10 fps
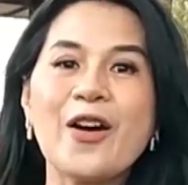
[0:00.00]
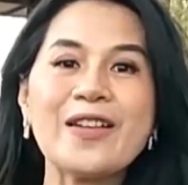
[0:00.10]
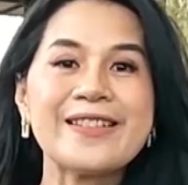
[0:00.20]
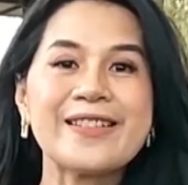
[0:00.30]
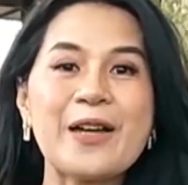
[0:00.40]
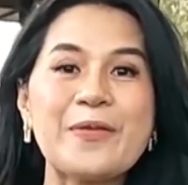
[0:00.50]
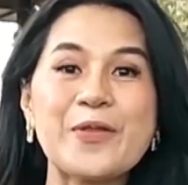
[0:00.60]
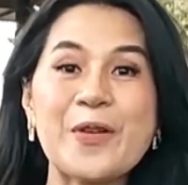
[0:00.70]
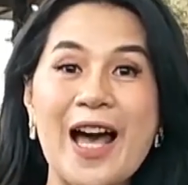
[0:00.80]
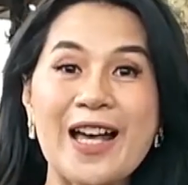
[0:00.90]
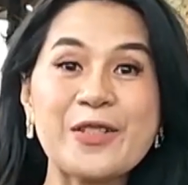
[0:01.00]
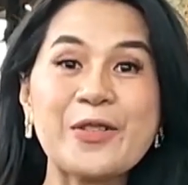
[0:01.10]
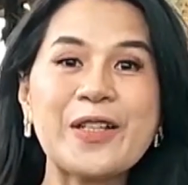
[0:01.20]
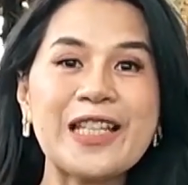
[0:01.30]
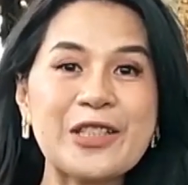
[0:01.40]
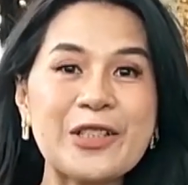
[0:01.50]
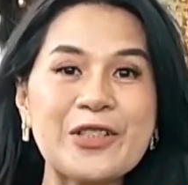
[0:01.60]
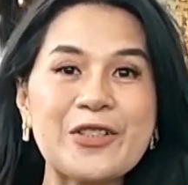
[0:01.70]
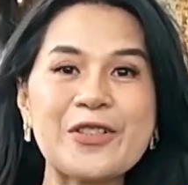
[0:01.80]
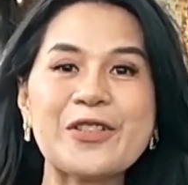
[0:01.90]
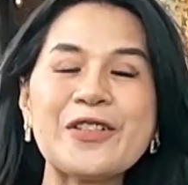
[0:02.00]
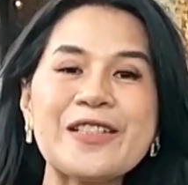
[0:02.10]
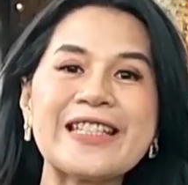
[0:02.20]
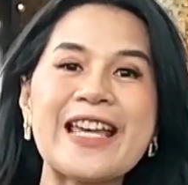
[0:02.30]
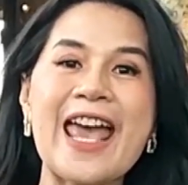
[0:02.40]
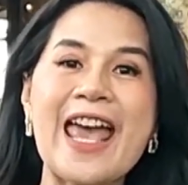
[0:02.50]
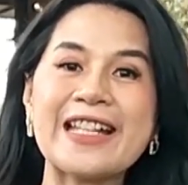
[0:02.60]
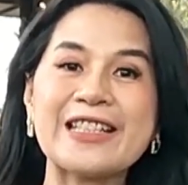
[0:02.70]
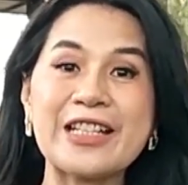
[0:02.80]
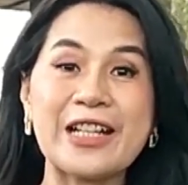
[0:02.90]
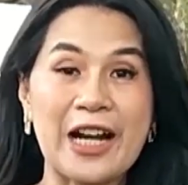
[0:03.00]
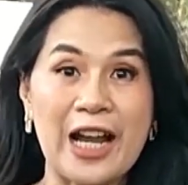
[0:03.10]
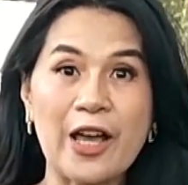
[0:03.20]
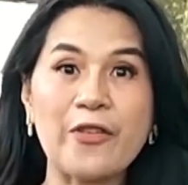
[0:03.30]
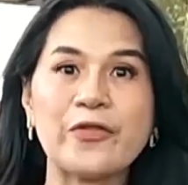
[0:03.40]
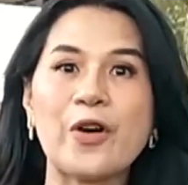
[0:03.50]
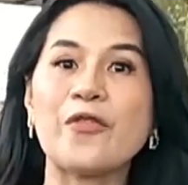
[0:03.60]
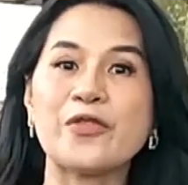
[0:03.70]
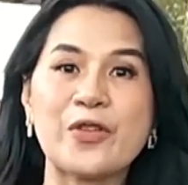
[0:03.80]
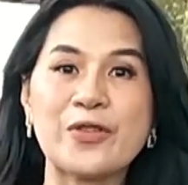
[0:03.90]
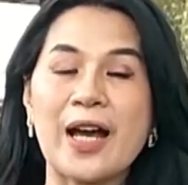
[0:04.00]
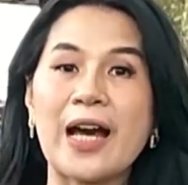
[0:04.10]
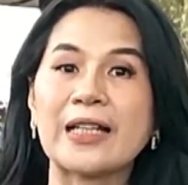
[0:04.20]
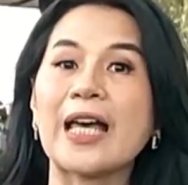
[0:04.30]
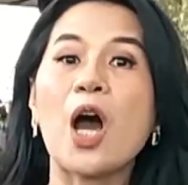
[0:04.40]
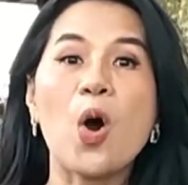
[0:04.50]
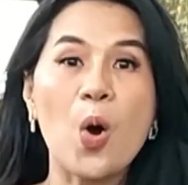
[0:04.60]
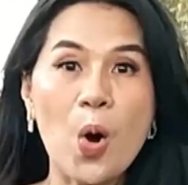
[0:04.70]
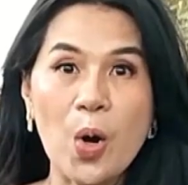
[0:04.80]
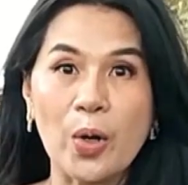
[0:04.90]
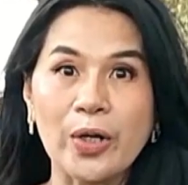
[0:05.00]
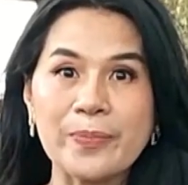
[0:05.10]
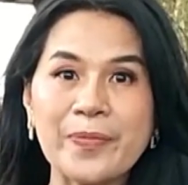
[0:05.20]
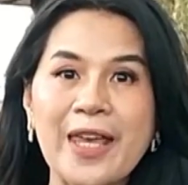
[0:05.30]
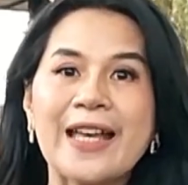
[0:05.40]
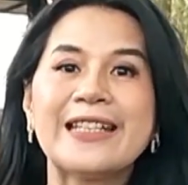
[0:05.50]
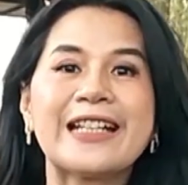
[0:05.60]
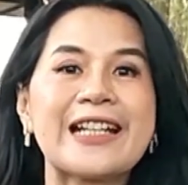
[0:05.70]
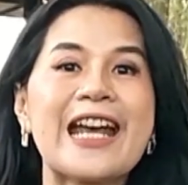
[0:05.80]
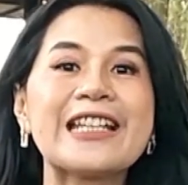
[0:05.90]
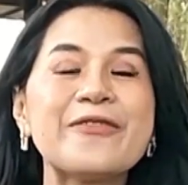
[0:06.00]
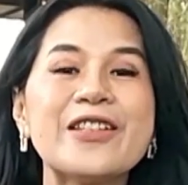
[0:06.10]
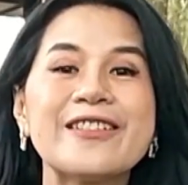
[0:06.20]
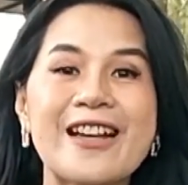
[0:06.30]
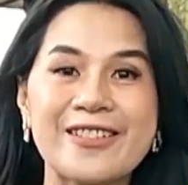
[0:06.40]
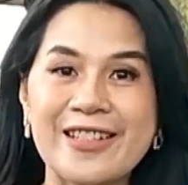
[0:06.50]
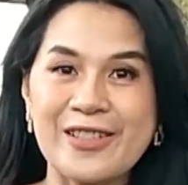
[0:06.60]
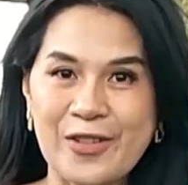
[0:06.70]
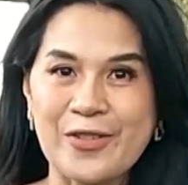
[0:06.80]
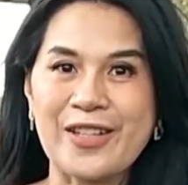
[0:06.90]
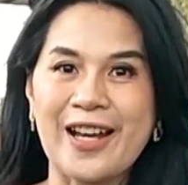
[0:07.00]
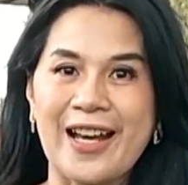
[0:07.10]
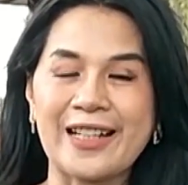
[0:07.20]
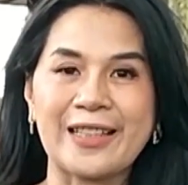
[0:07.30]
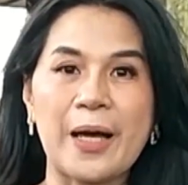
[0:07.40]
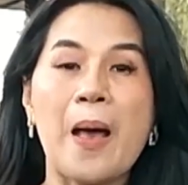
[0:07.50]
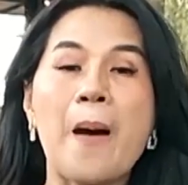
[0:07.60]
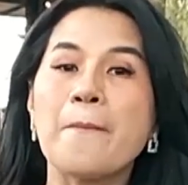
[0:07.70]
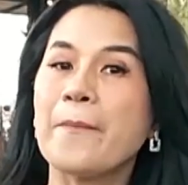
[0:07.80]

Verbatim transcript: Now it's time to us to introduce you the handicraft of Yogyakarta or the creative industry in Yogyakarta.